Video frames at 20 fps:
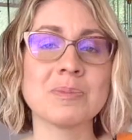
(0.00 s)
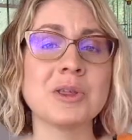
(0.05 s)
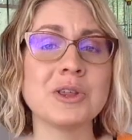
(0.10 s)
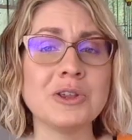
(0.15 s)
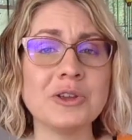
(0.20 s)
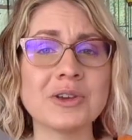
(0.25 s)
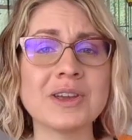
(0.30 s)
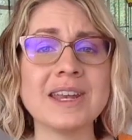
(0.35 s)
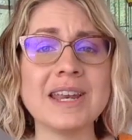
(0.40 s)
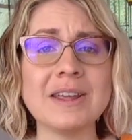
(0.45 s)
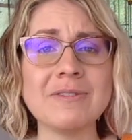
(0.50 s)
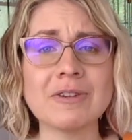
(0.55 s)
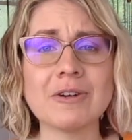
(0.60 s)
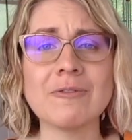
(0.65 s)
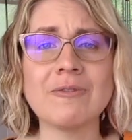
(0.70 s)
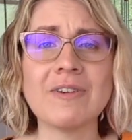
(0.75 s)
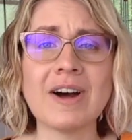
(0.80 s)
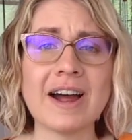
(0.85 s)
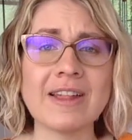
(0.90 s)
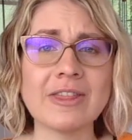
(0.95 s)
You can
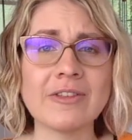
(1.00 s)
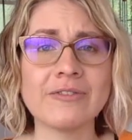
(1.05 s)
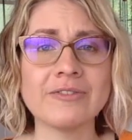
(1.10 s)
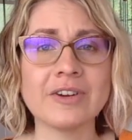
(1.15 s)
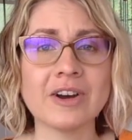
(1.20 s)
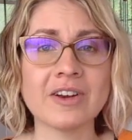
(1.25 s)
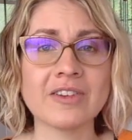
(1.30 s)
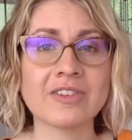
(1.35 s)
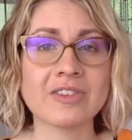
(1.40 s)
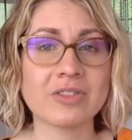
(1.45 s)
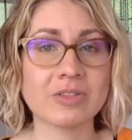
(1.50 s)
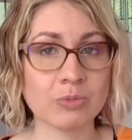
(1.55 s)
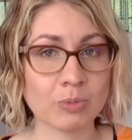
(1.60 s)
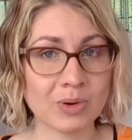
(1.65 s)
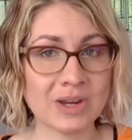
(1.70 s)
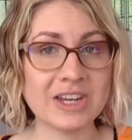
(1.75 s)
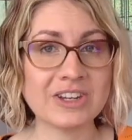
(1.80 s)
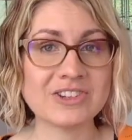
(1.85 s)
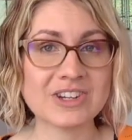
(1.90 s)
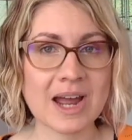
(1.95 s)
even find the first
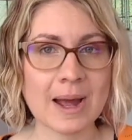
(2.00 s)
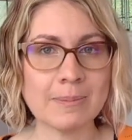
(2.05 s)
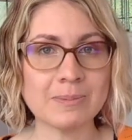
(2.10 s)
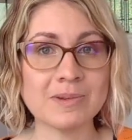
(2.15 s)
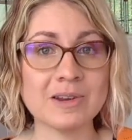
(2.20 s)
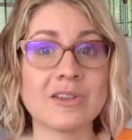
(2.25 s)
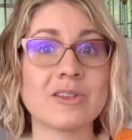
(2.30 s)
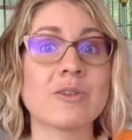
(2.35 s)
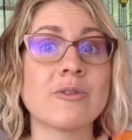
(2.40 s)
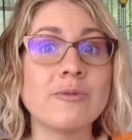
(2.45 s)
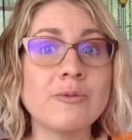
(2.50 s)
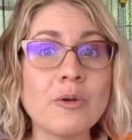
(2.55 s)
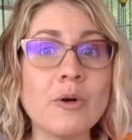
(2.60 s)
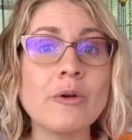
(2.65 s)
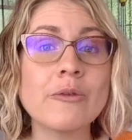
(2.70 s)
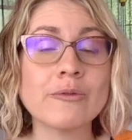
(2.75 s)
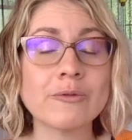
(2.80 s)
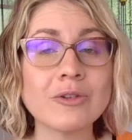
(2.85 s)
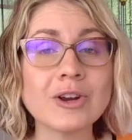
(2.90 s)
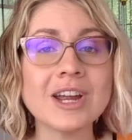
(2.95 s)
3 chapters
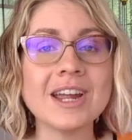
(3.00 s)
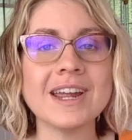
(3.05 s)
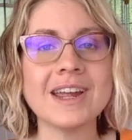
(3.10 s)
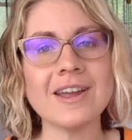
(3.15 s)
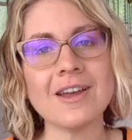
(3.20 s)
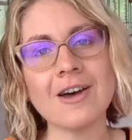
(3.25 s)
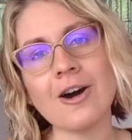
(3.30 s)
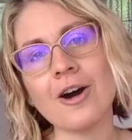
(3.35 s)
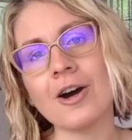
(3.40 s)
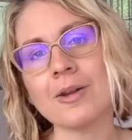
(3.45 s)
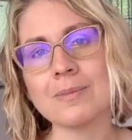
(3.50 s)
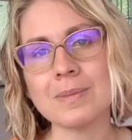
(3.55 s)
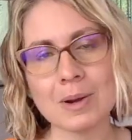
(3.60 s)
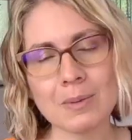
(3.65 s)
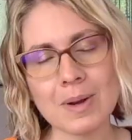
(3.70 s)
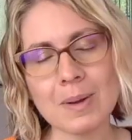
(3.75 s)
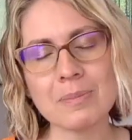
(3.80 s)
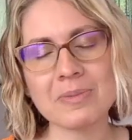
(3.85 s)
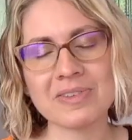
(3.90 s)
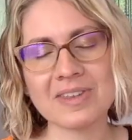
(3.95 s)
for free on my
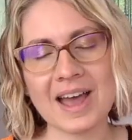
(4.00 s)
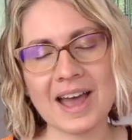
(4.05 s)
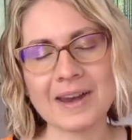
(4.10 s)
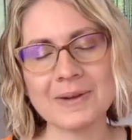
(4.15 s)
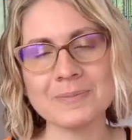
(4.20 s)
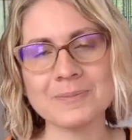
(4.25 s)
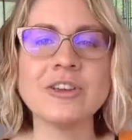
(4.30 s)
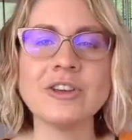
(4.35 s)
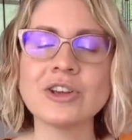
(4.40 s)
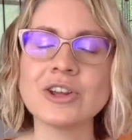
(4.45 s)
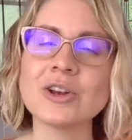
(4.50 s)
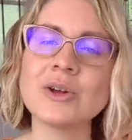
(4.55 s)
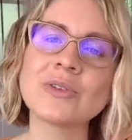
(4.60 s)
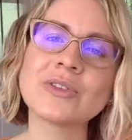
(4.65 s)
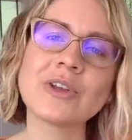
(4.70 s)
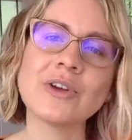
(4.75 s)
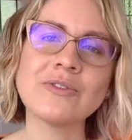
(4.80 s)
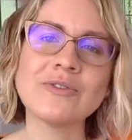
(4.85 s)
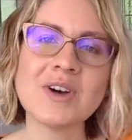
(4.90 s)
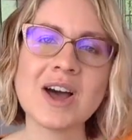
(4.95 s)
website. You can
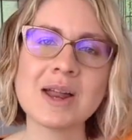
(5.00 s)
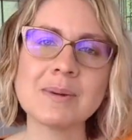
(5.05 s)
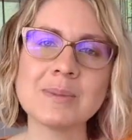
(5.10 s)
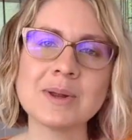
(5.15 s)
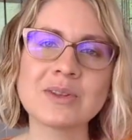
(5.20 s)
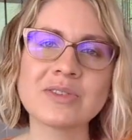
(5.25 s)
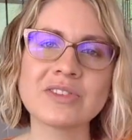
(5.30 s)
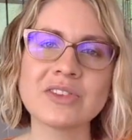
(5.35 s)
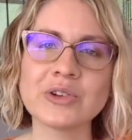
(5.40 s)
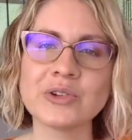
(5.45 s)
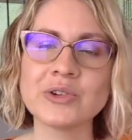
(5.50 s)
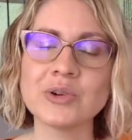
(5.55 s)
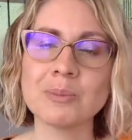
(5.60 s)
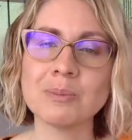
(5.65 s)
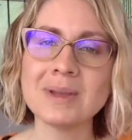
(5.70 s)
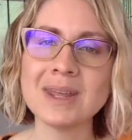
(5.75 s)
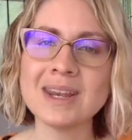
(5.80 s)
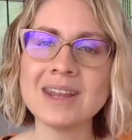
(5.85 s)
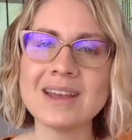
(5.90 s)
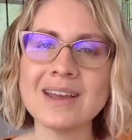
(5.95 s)
also find me on social
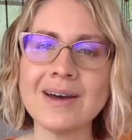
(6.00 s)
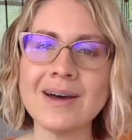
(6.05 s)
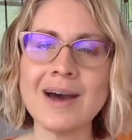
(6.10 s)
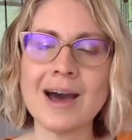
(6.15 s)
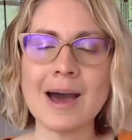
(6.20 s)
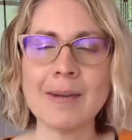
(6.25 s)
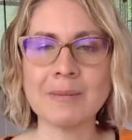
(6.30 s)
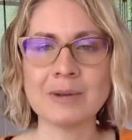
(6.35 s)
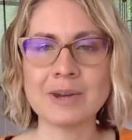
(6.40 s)
media. I'm